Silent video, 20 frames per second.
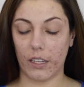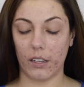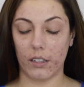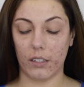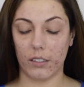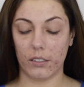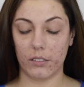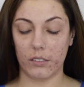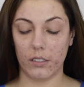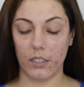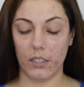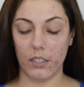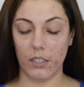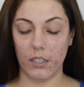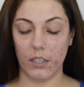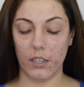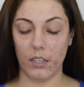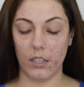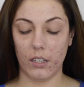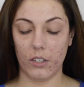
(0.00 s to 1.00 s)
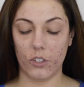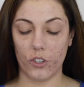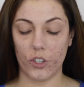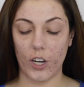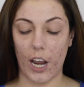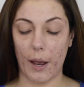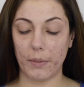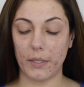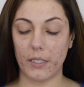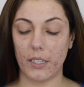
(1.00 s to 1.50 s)
a
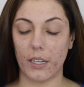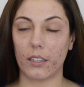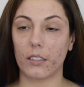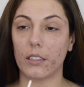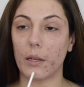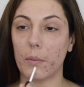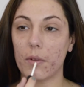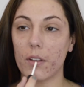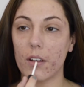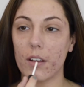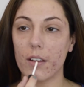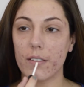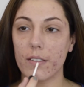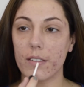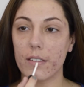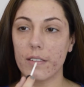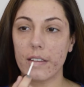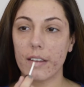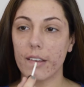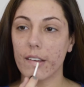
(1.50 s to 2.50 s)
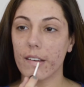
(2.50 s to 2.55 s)
chapstick lip gloss,